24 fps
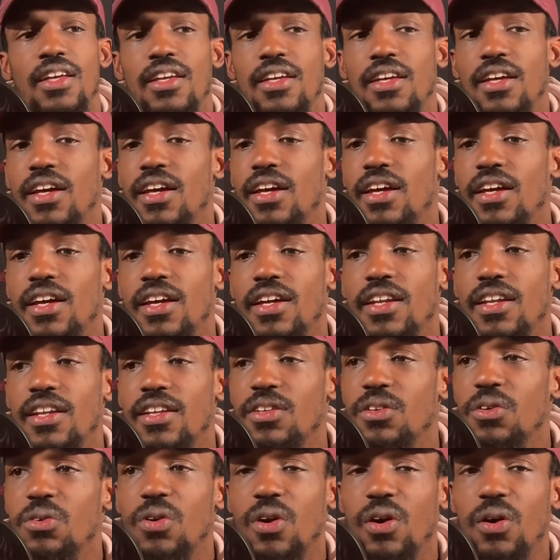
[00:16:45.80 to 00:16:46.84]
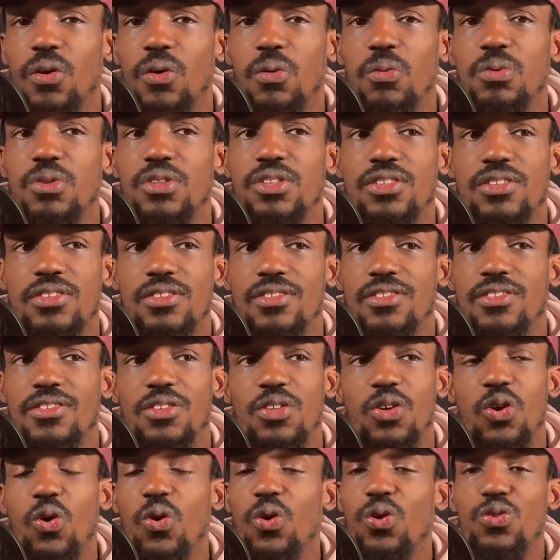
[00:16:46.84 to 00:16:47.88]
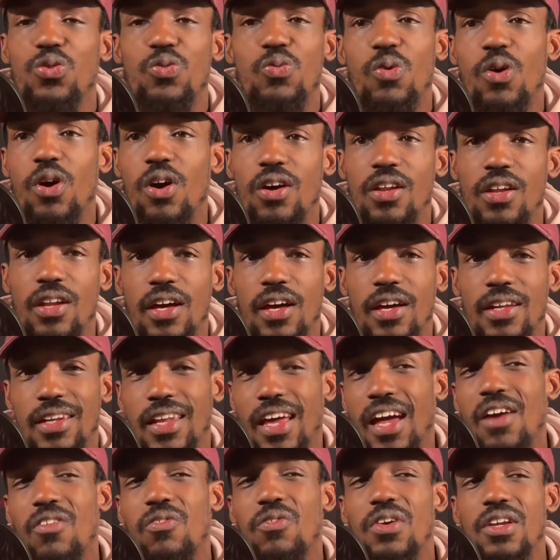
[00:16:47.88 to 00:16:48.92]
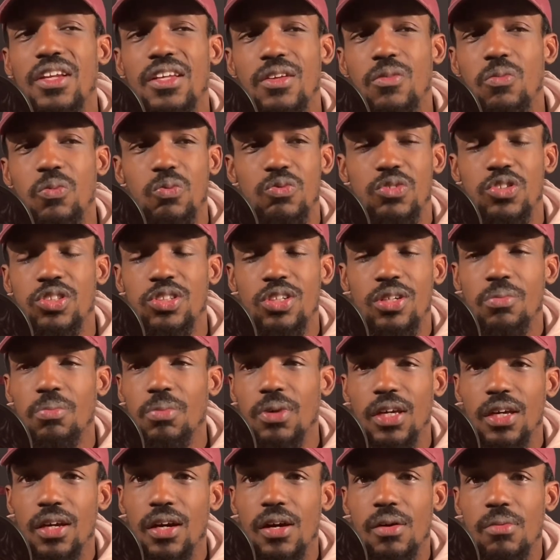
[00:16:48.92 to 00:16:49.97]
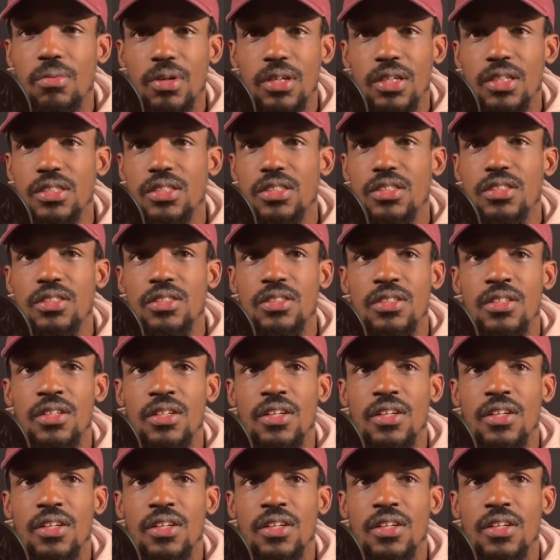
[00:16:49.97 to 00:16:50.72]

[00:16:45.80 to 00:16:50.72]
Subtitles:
Yeah, and you know, it was going through all that. That really shook me up because